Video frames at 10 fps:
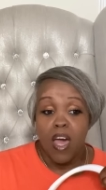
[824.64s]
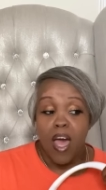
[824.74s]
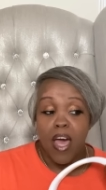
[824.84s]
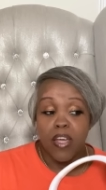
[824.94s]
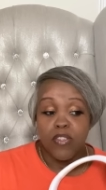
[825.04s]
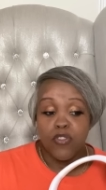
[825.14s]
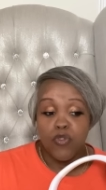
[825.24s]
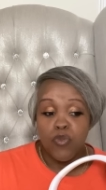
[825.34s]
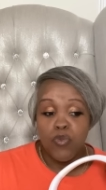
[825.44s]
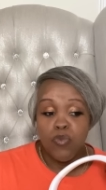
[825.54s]
I
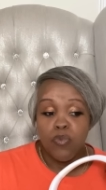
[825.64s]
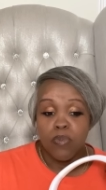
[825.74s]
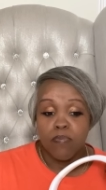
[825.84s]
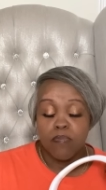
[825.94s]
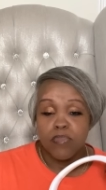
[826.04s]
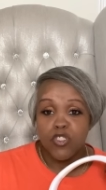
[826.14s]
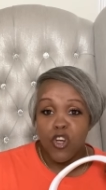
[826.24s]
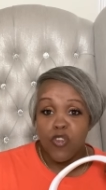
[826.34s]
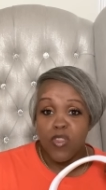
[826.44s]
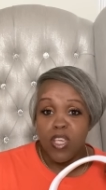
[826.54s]
do
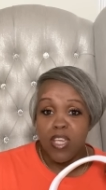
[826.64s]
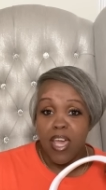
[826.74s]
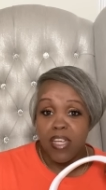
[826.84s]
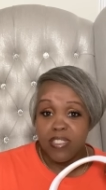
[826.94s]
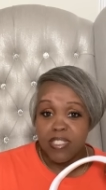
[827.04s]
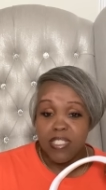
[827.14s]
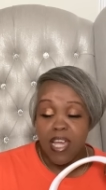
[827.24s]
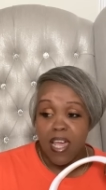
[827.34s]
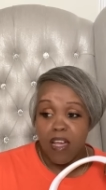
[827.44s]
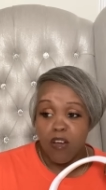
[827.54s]
turn the AC
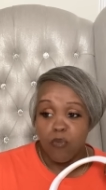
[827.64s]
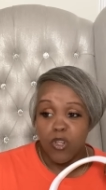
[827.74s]
down.